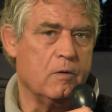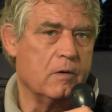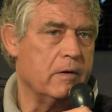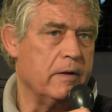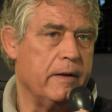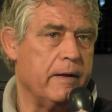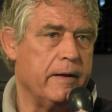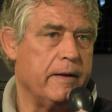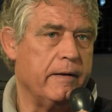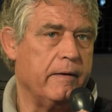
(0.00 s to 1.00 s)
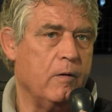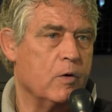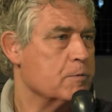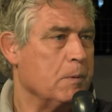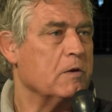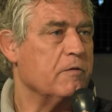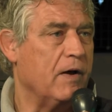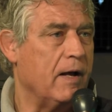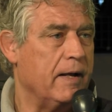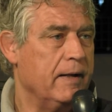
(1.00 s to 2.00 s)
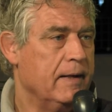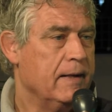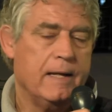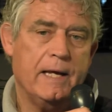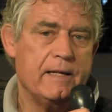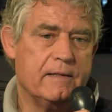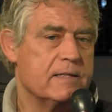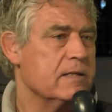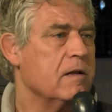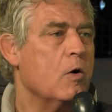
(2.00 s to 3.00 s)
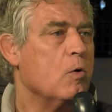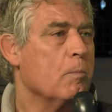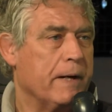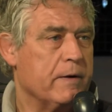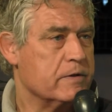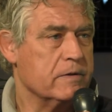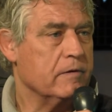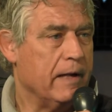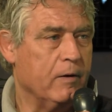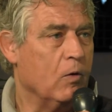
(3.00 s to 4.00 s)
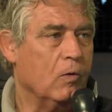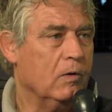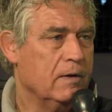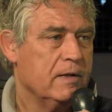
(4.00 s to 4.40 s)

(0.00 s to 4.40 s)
or Spotify, it is in no comparison at all.